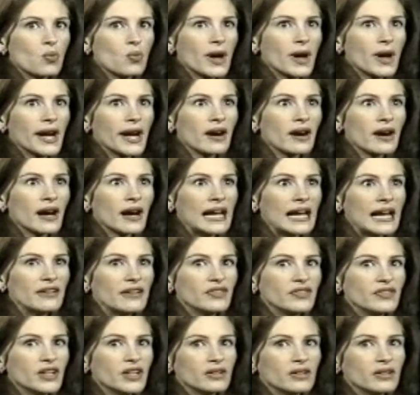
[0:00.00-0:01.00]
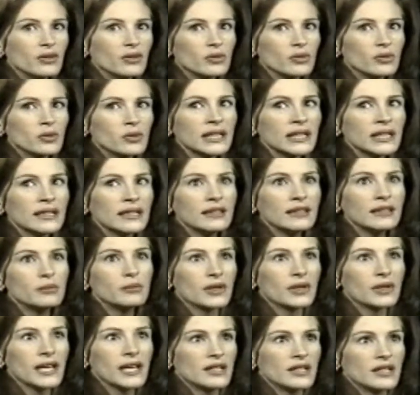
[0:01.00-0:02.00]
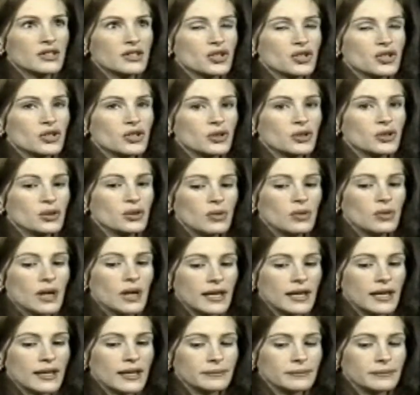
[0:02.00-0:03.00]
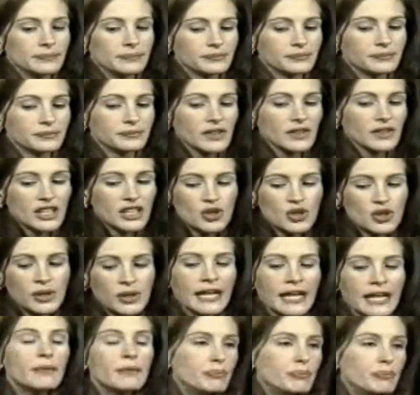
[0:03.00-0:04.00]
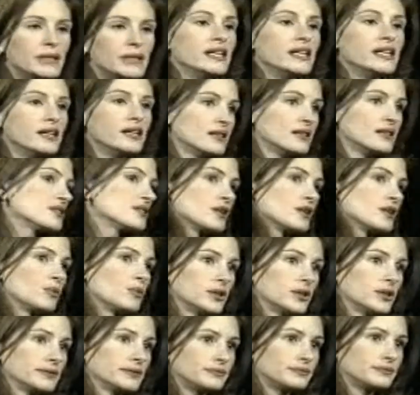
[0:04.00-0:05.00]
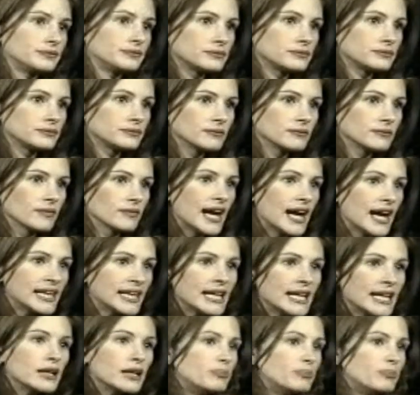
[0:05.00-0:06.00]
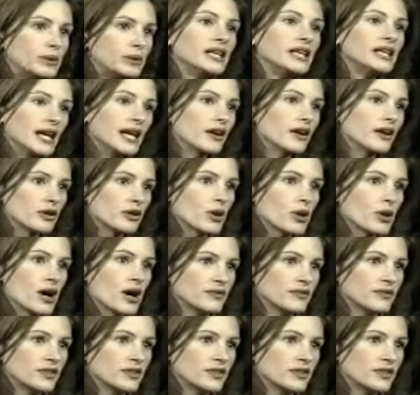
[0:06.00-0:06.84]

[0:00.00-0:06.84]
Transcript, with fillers: where I felt really liberated to, because um, you can't be someone. I can't be Erin